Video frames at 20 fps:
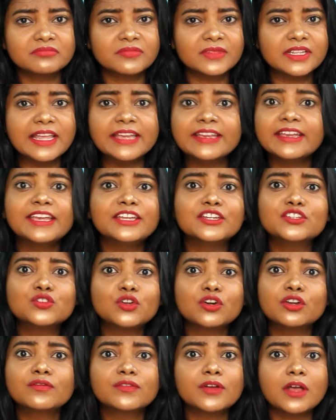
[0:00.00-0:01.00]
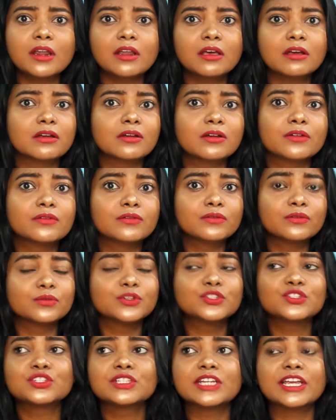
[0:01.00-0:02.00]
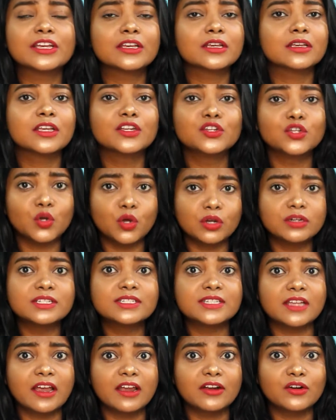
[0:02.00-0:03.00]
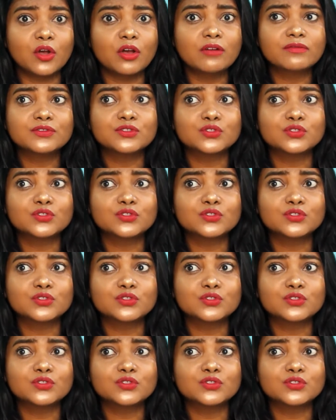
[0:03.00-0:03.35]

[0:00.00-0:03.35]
like any sort of color which is like in your desire of.